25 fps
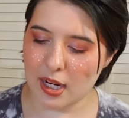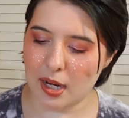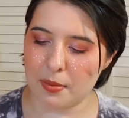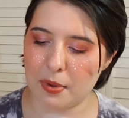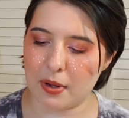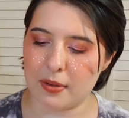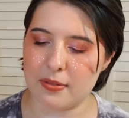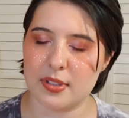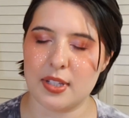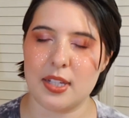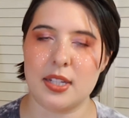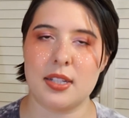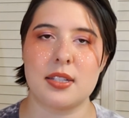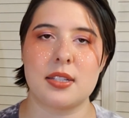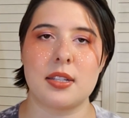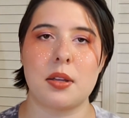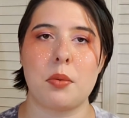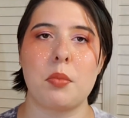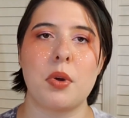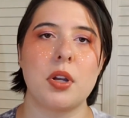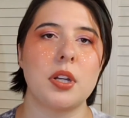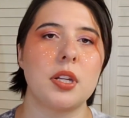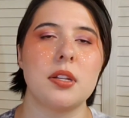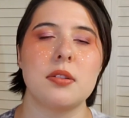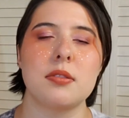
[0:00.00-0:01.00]
I've seen
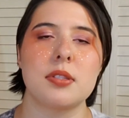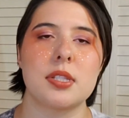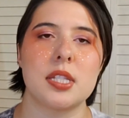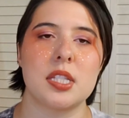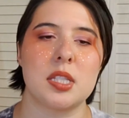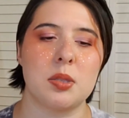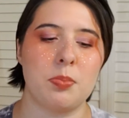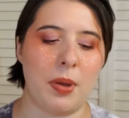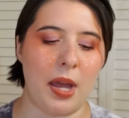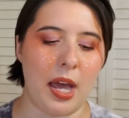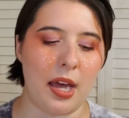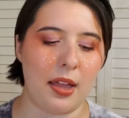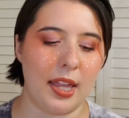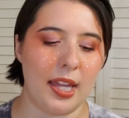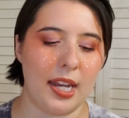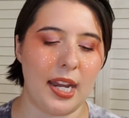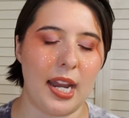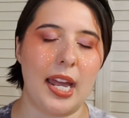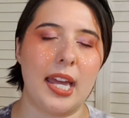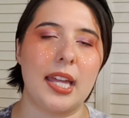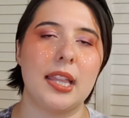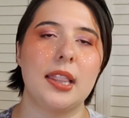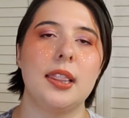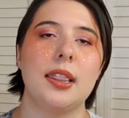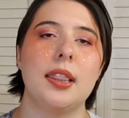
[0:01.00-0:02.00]
someone use this palette,
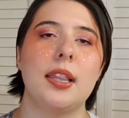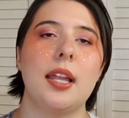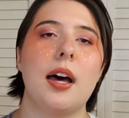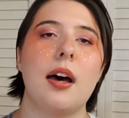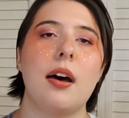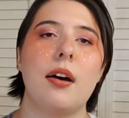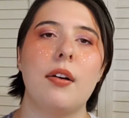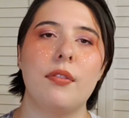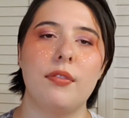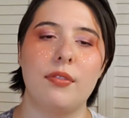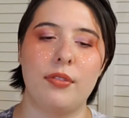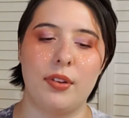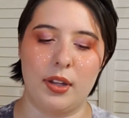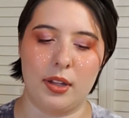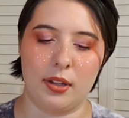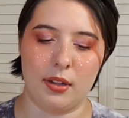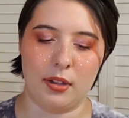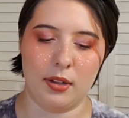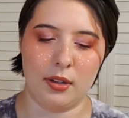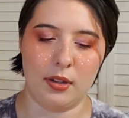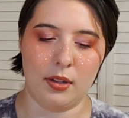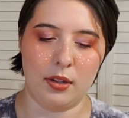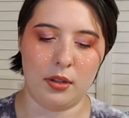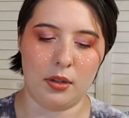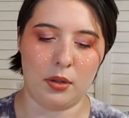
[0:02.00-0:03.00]
I love
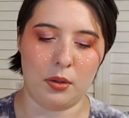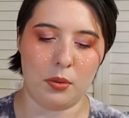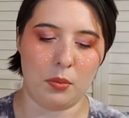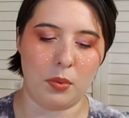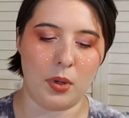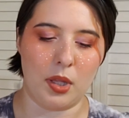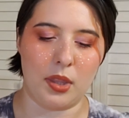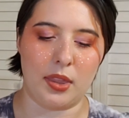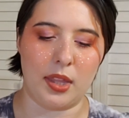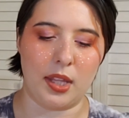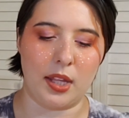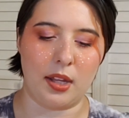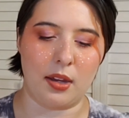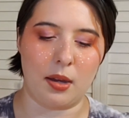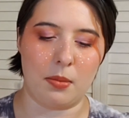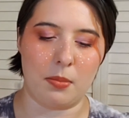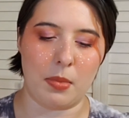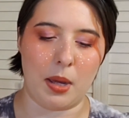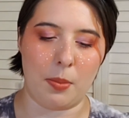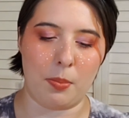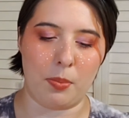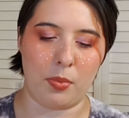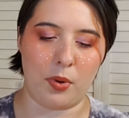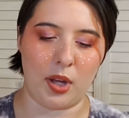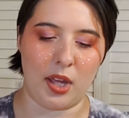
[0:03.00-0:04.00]
what they come
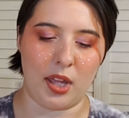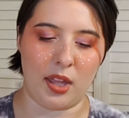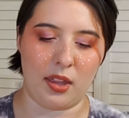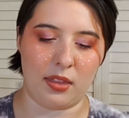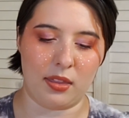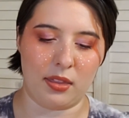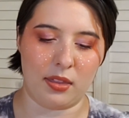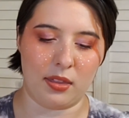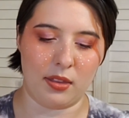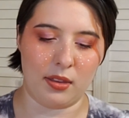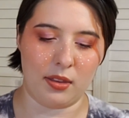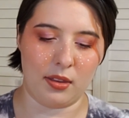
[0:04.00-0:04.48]
up with.